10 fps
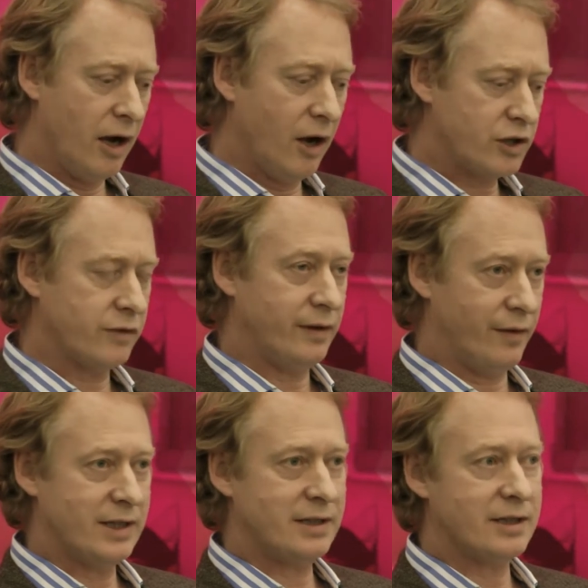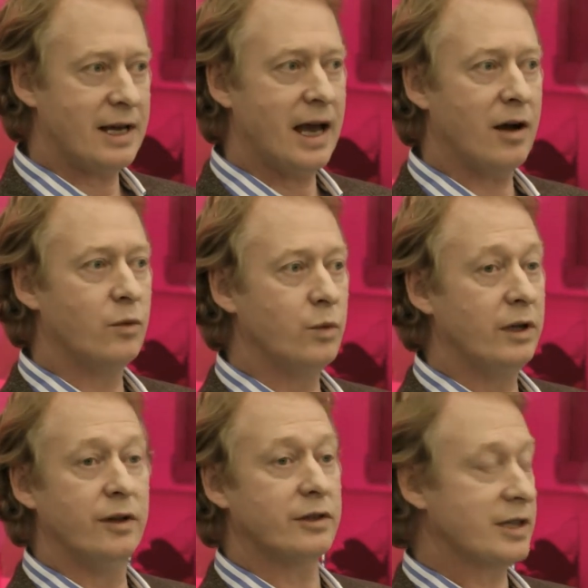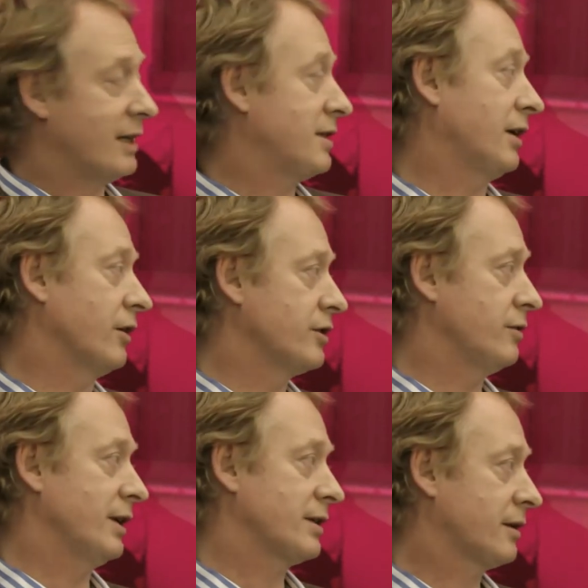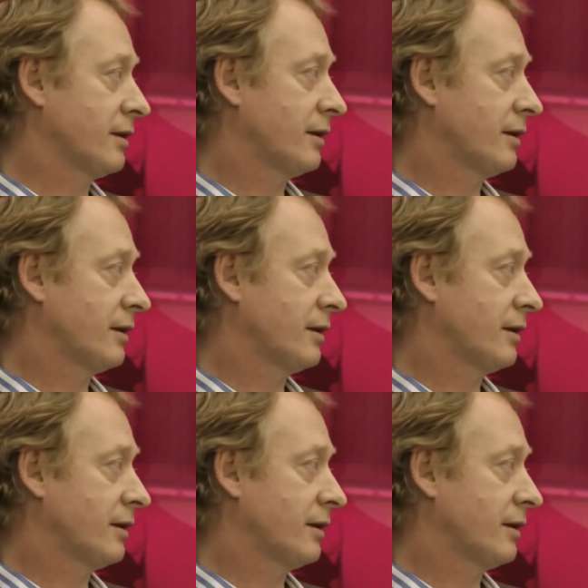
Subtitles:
lot of investors now will not take technology risk.